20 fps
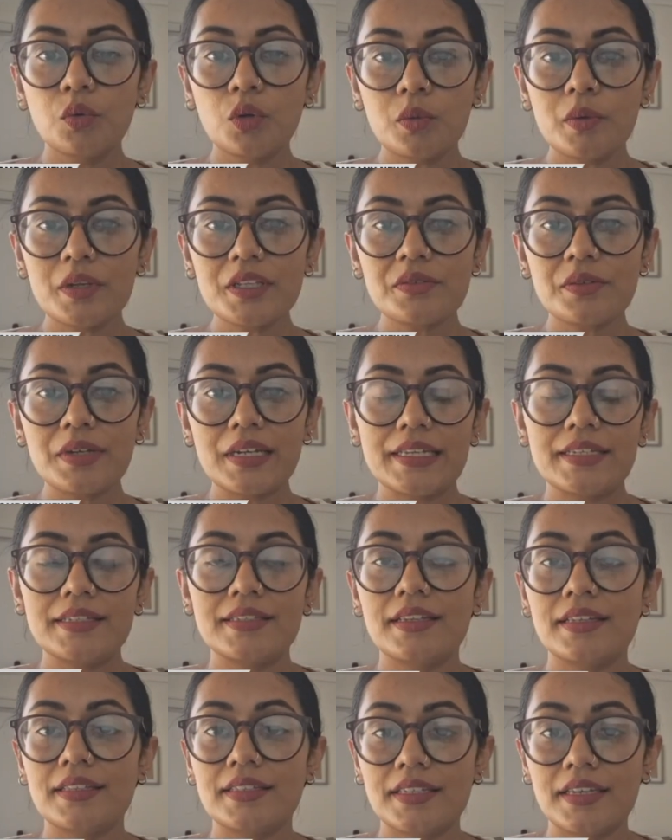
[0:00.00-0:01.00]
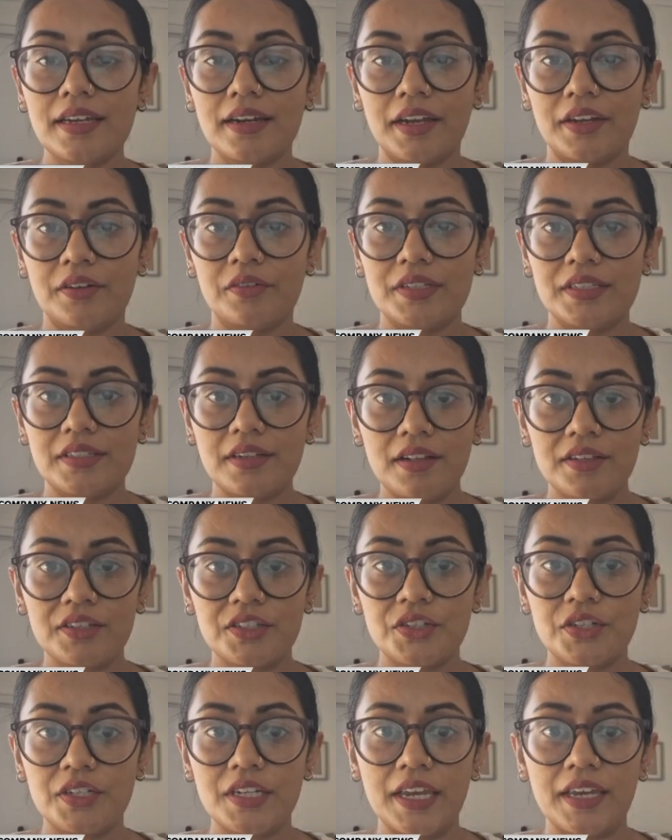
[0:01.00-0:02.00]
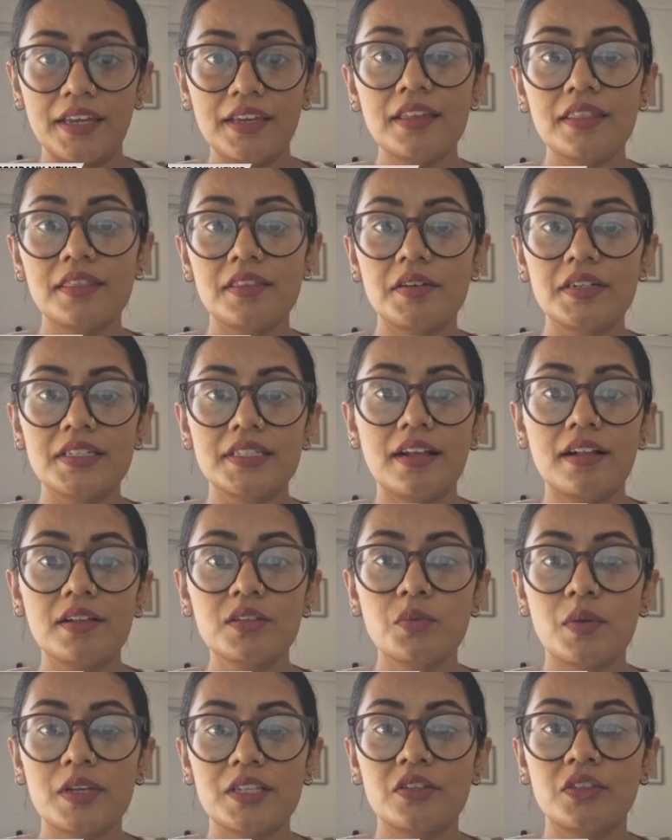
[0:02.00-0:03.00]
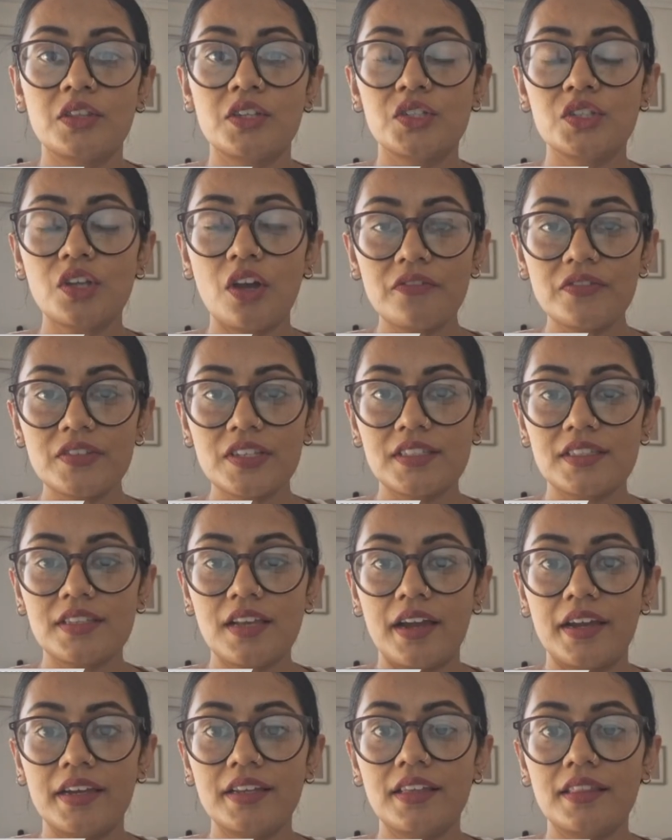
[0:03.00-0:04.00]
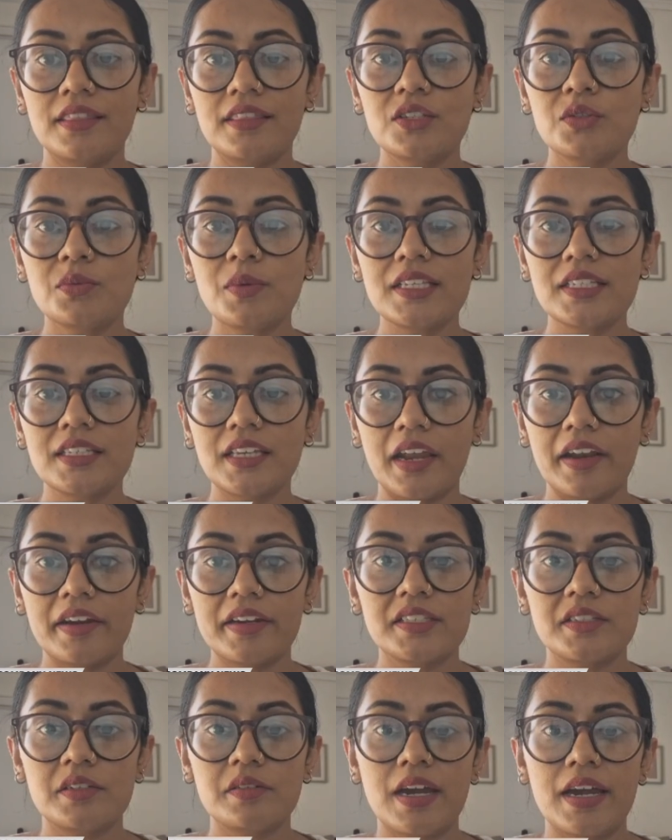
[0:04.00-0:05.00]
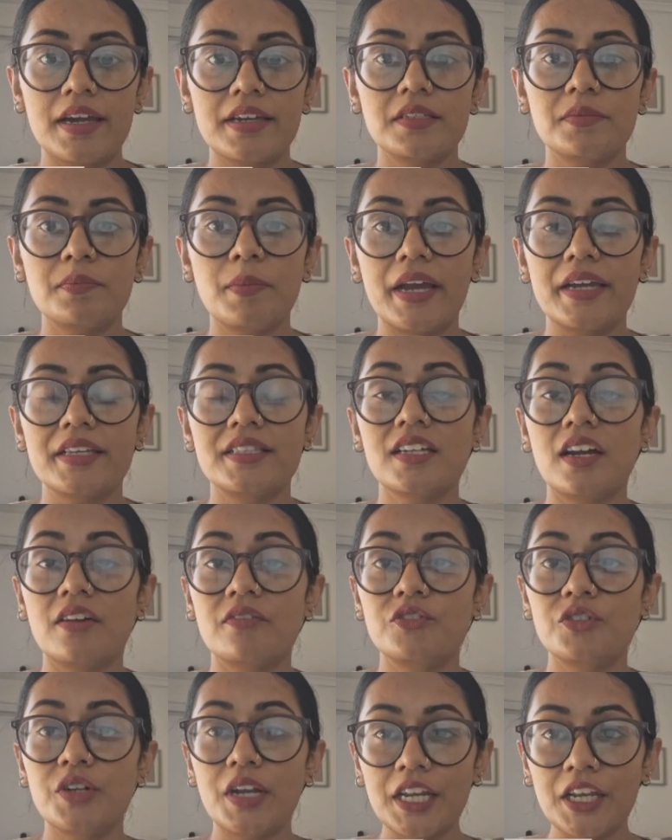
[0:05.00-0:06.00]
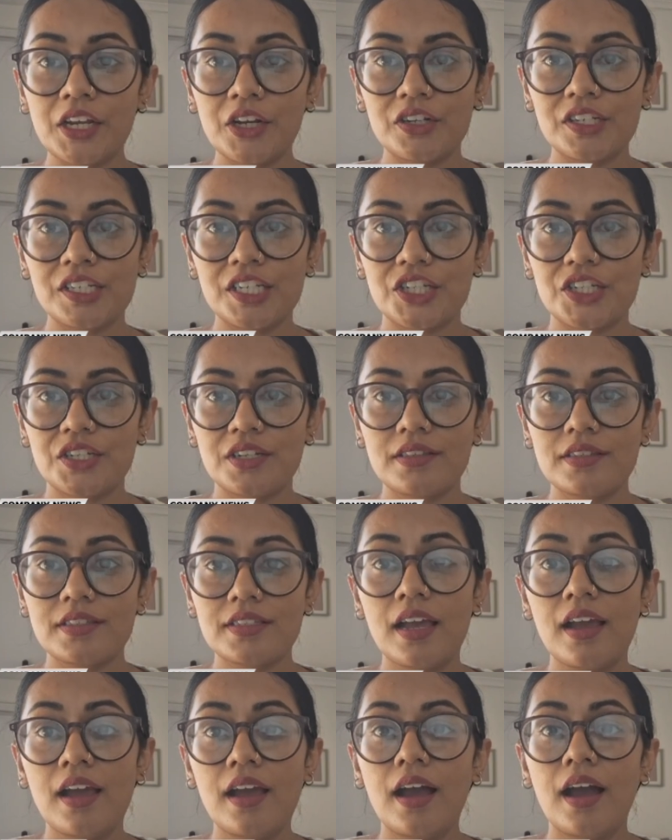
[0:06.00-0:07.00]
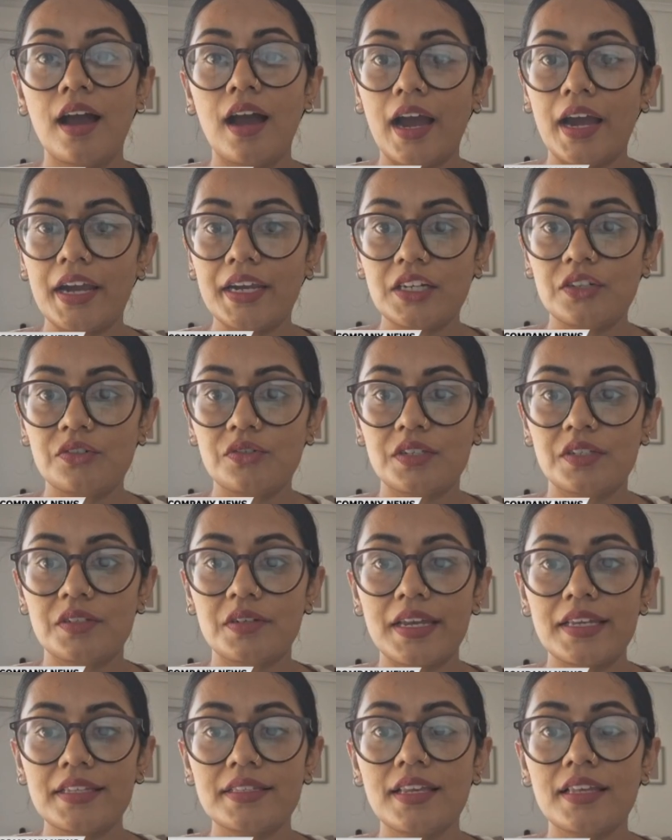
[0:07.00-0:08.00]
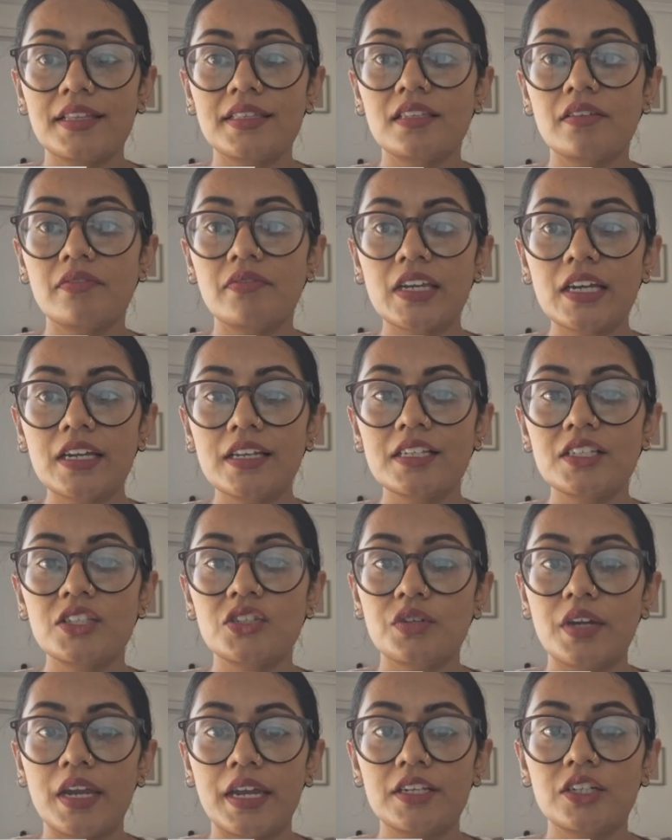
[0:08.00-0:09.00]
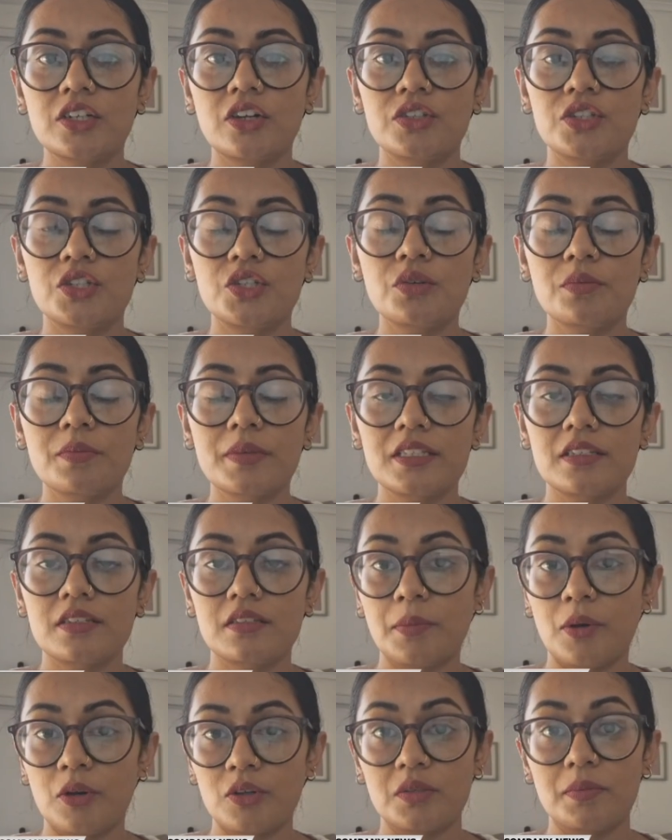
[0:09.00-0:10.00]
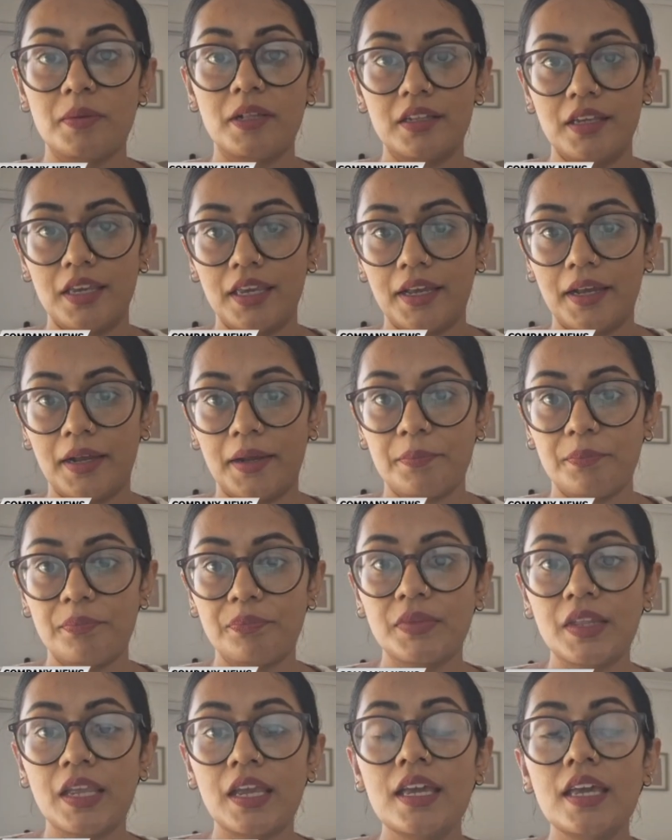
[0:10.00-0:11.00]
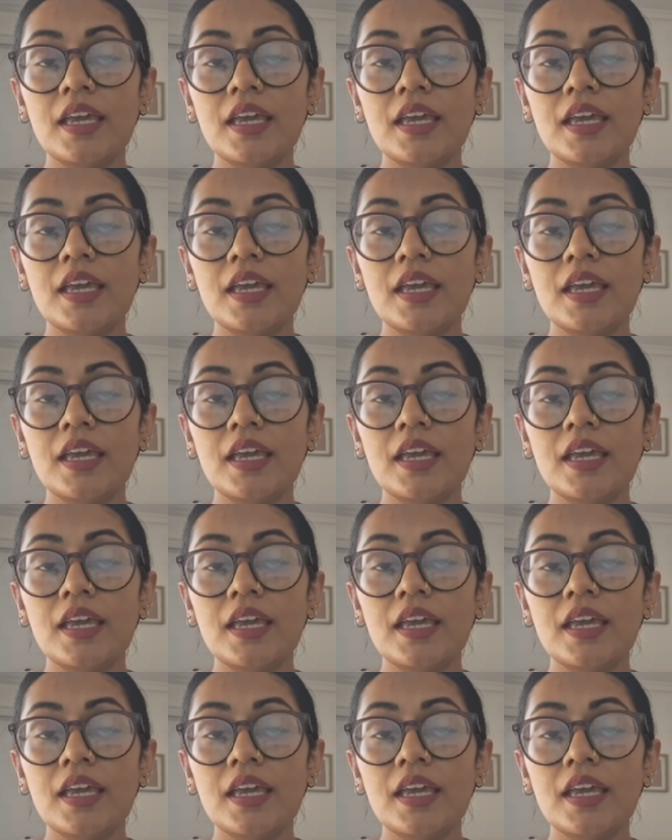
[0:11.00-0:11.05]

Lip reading: Woolworths released its year-end results today. The result was on the softer side, and this was characterized by tough trading conditions, high interest rates, and severely strained consumer disposable income.